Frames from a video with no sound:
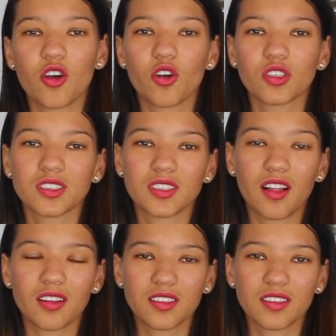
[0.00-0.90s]
or
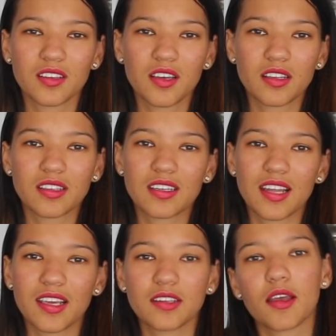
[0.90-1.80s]
sulk the
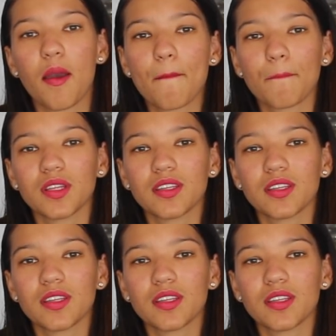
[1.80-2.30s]
night, but